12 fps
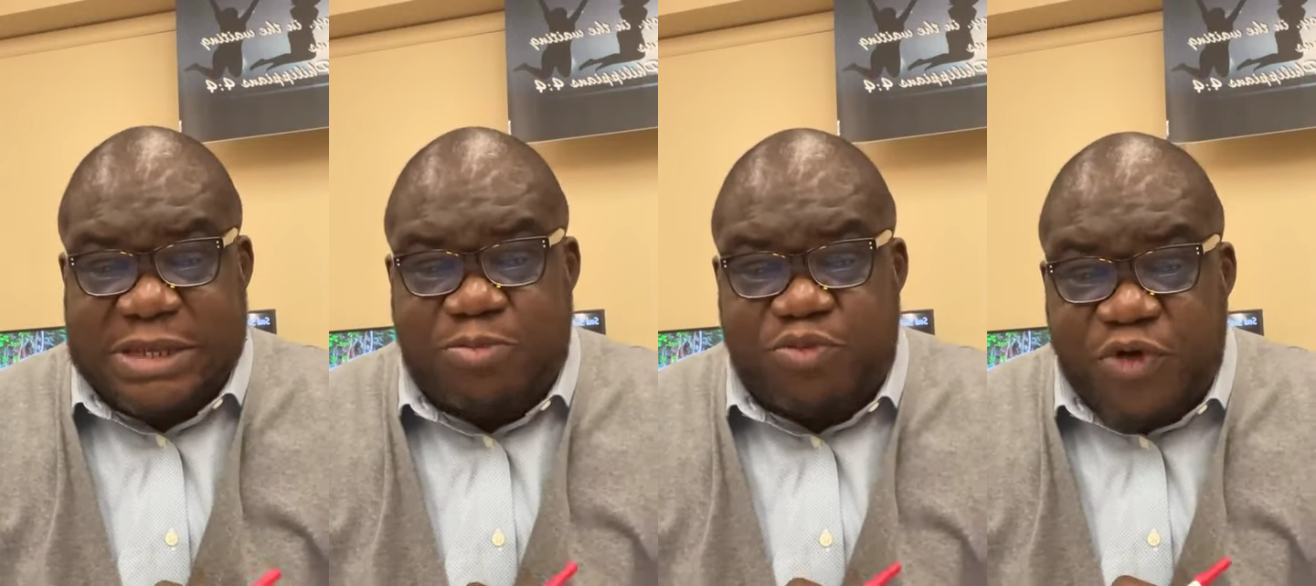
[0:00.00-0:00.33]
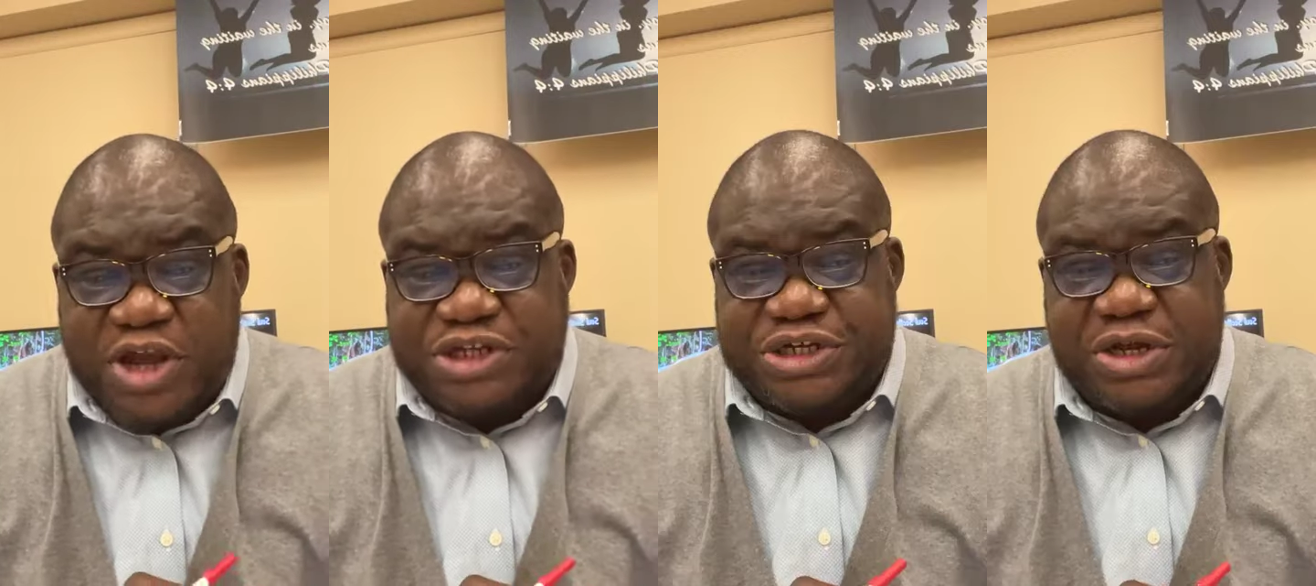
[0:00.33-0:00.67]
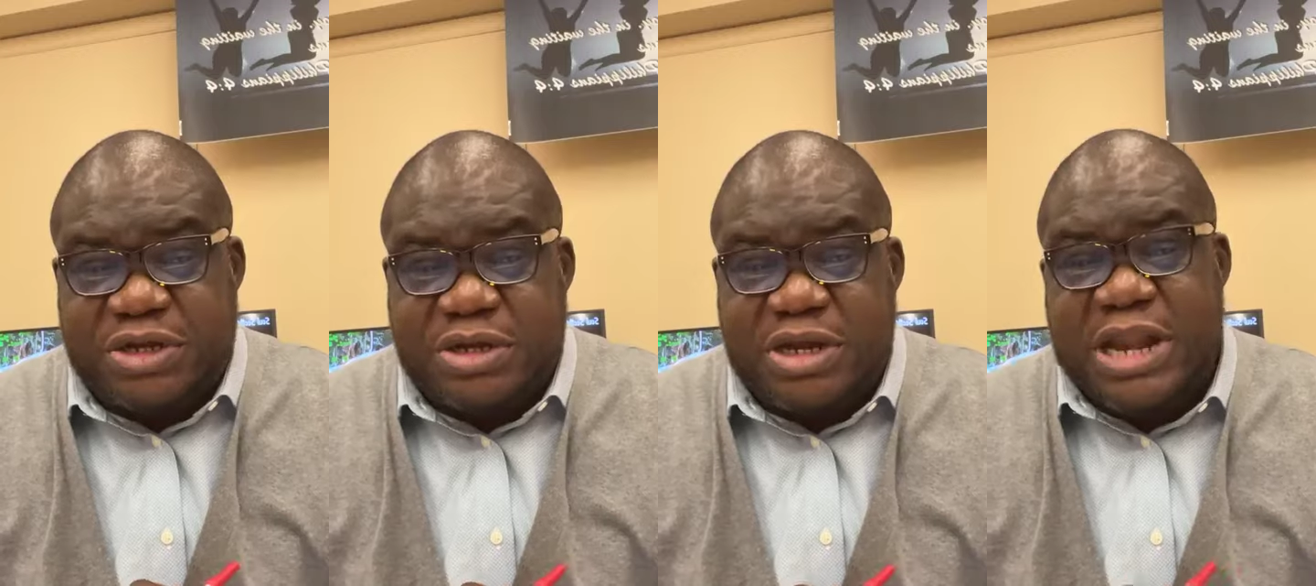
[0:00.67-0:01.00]
a
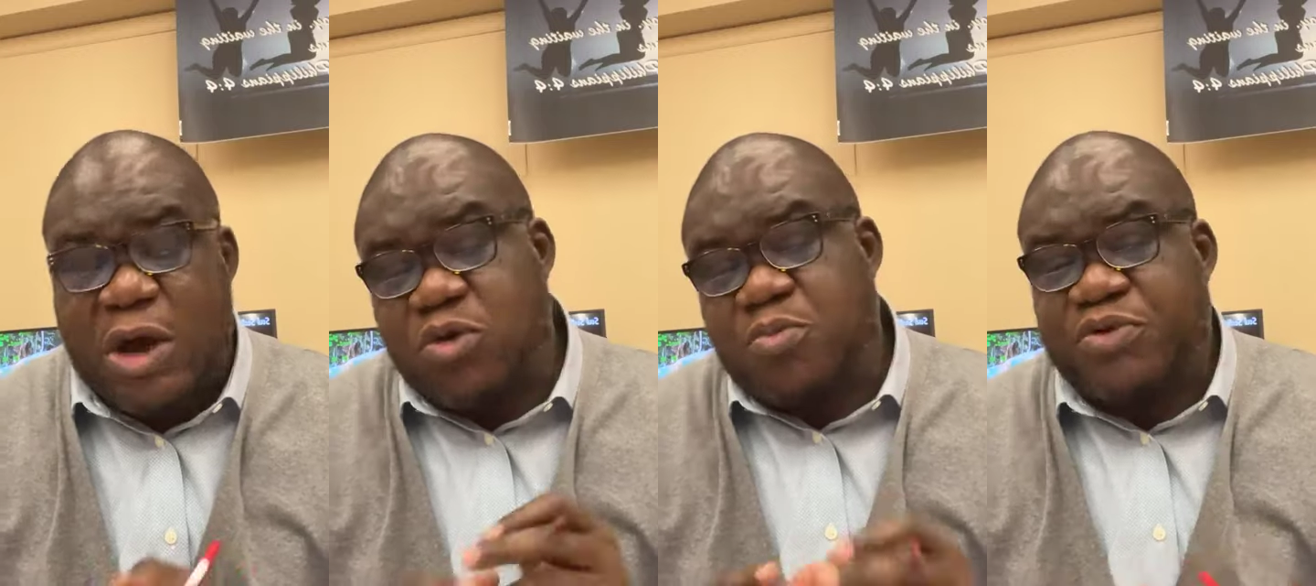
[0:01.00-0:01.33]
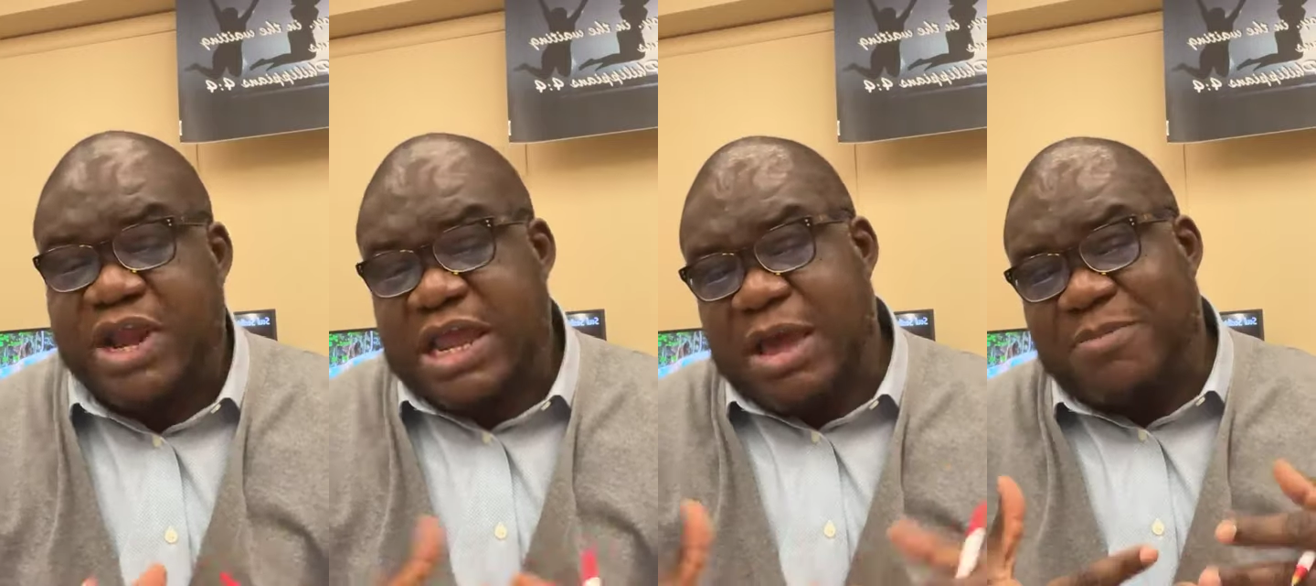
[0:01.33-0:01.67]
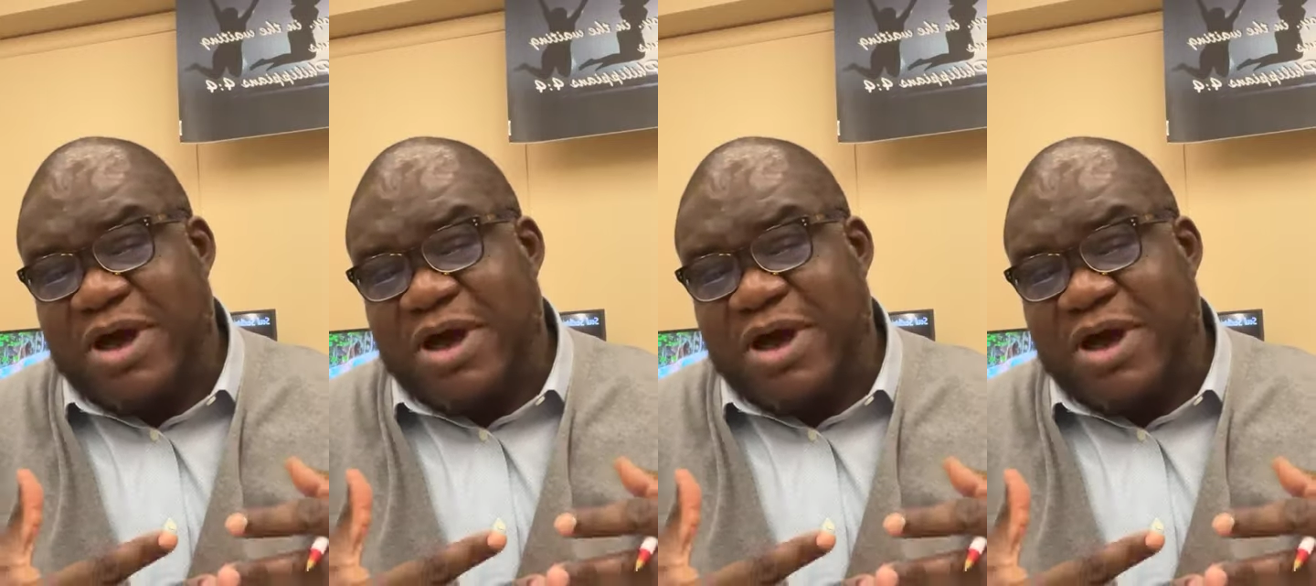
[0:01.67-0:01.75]
separation that will bring